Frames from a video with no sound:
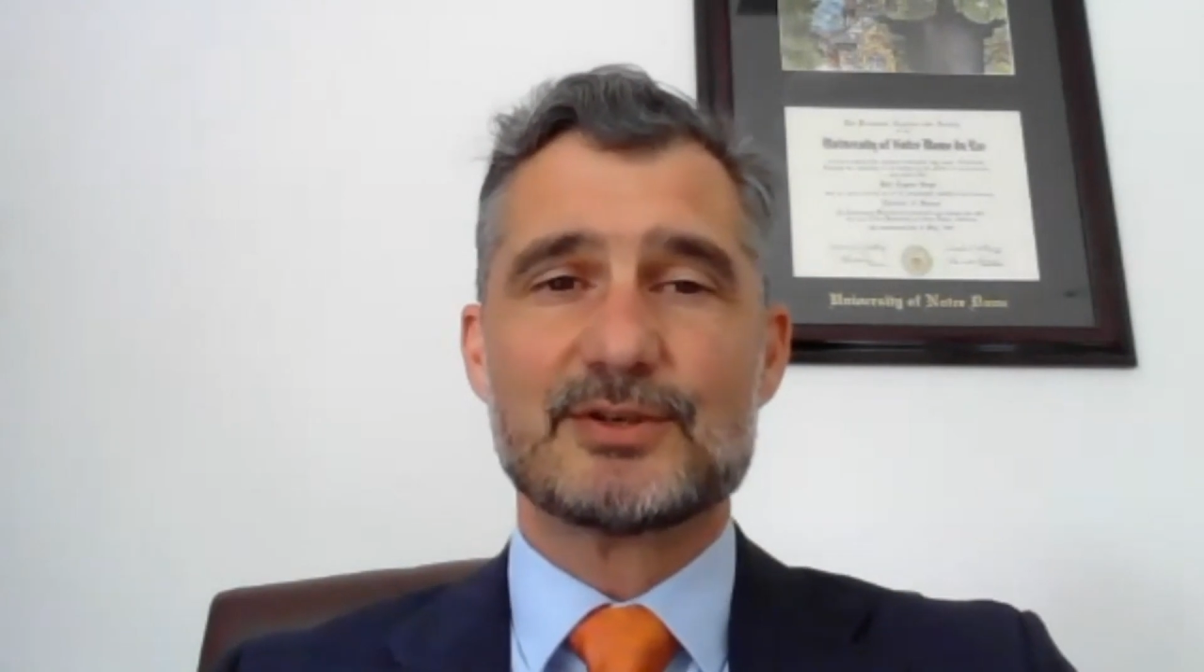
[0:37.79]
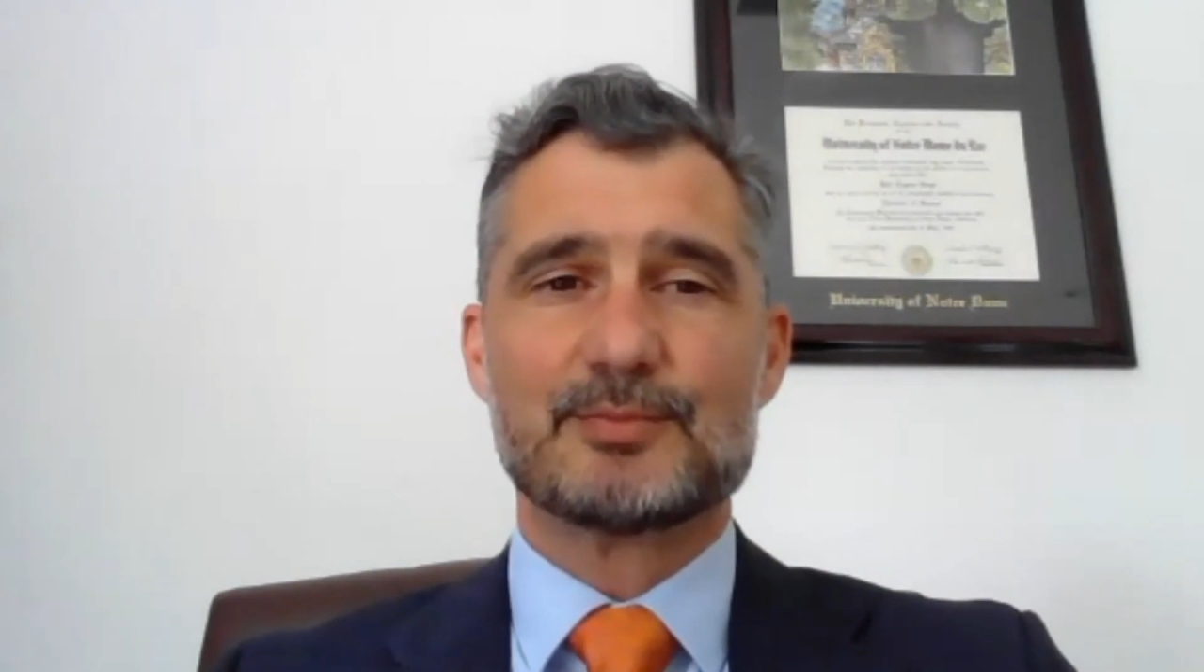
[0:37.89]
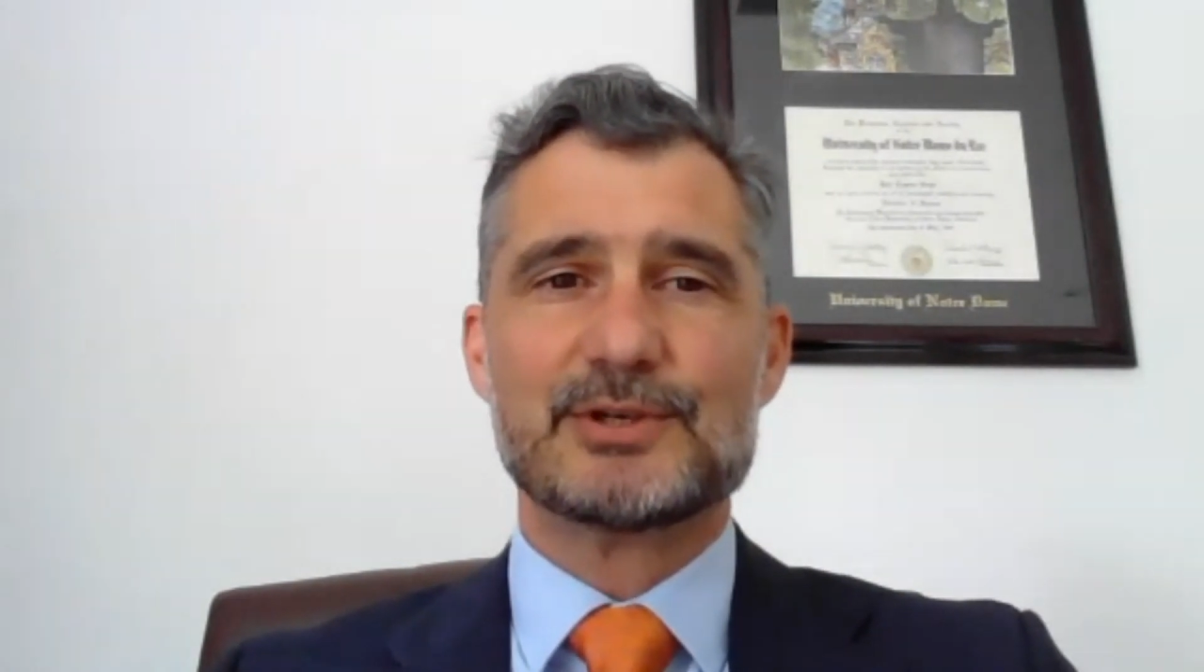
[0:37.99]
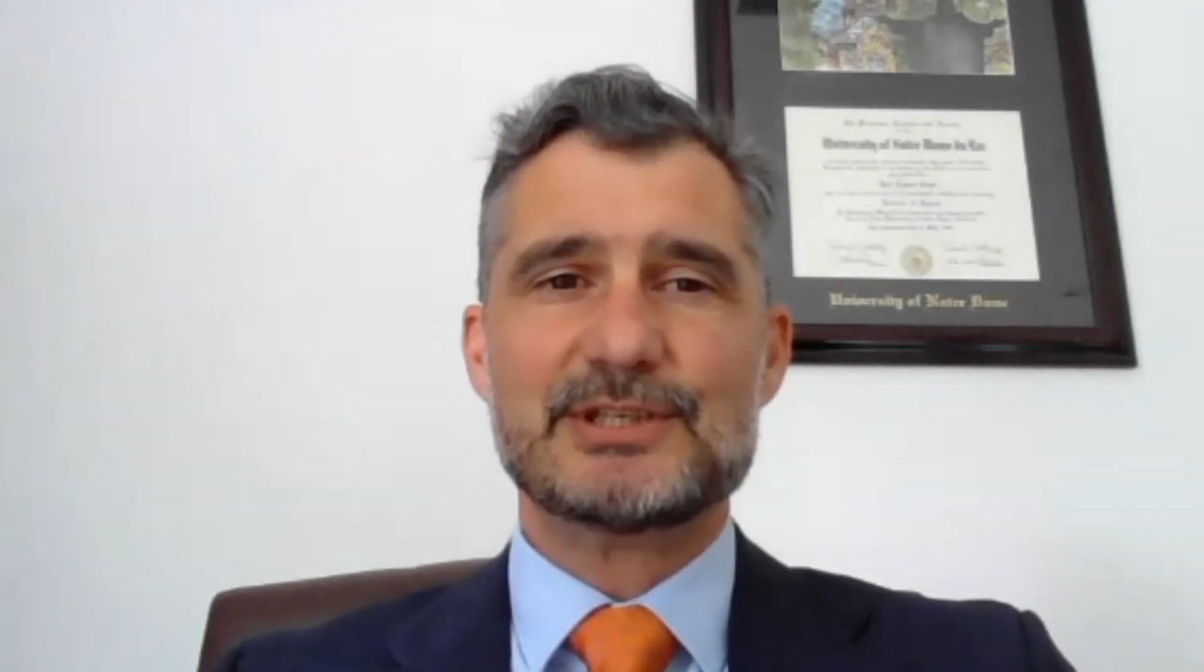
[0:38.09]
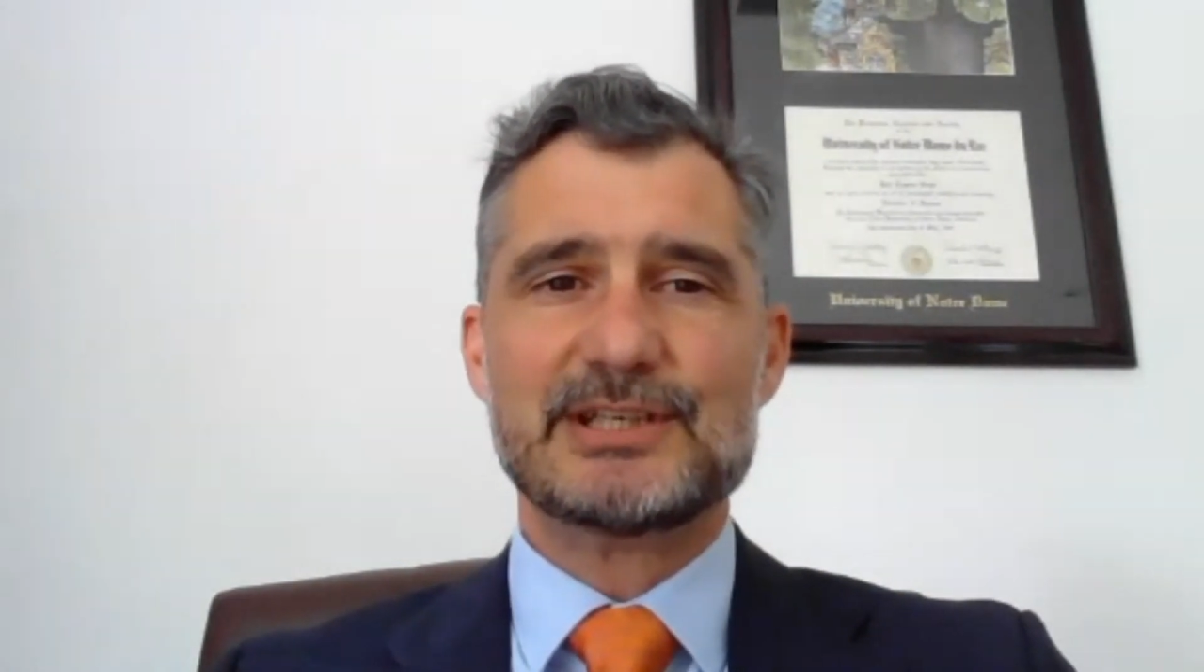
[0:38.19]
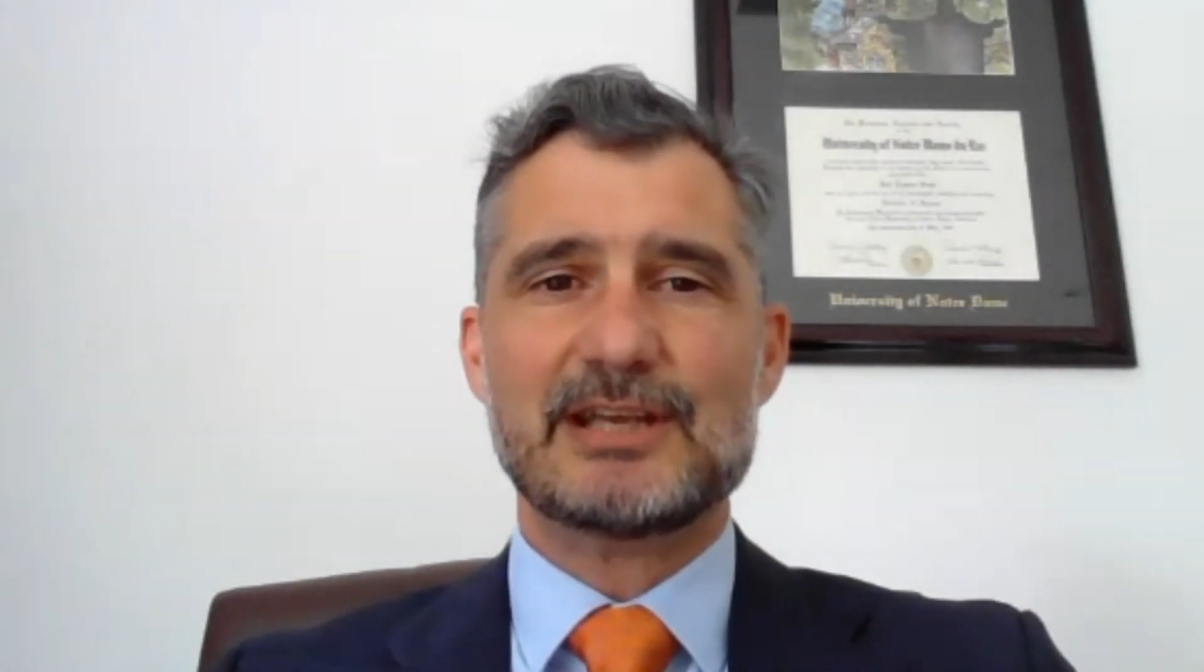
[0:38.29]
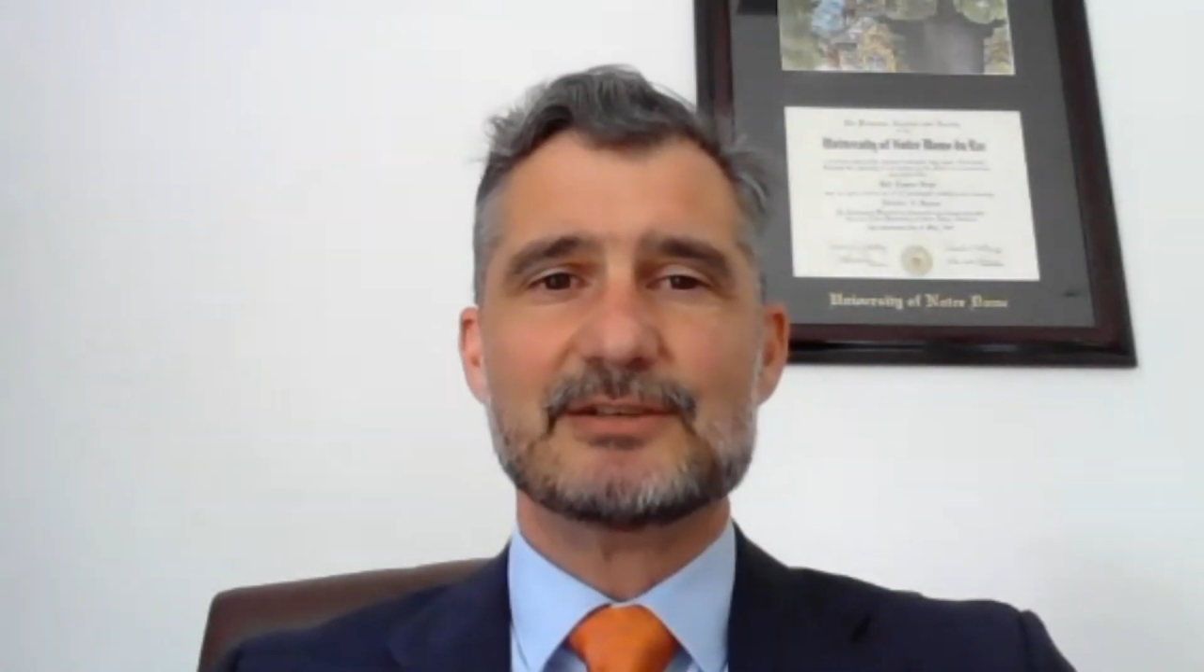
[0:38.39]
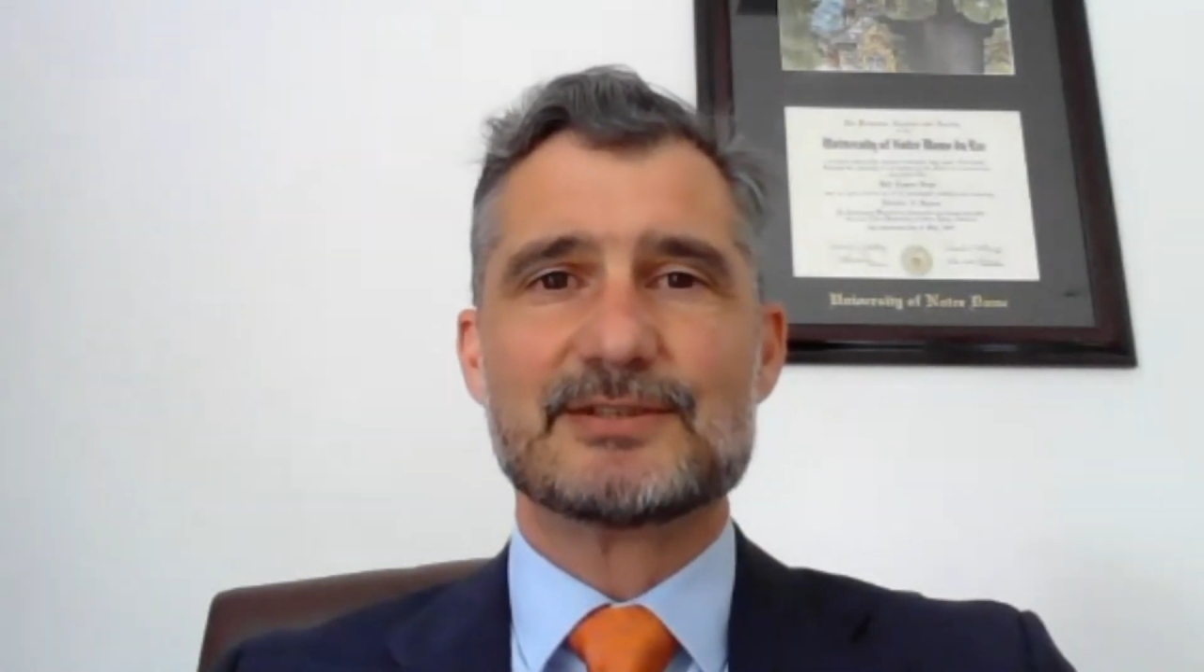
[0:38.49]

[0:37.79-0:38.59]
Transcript: appreciate your